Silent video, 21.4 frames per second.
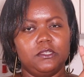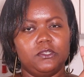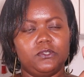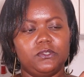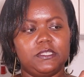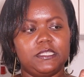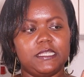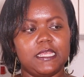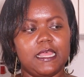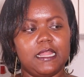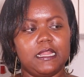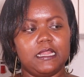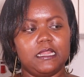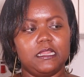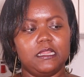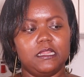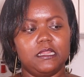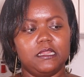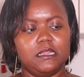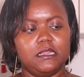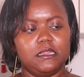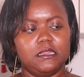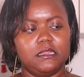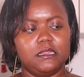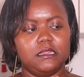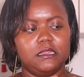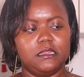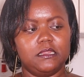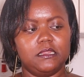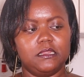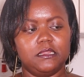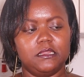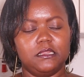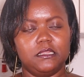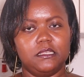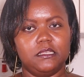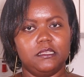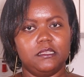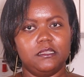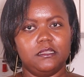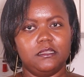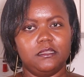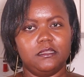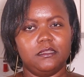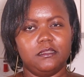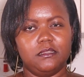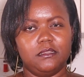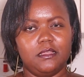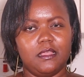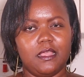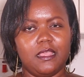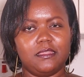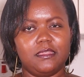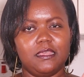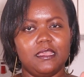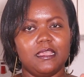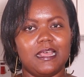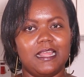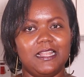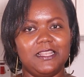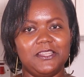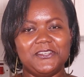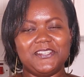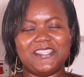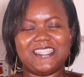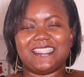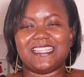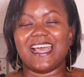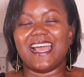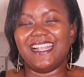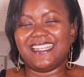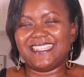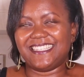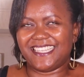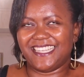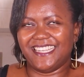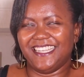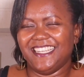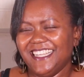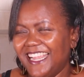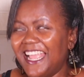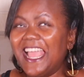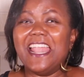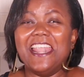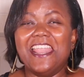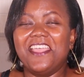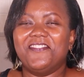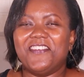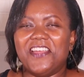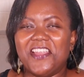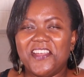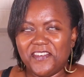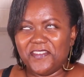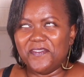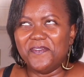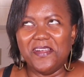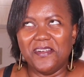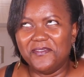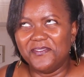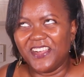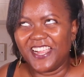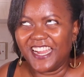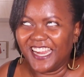to tell. I think I'll use that. Can I even remember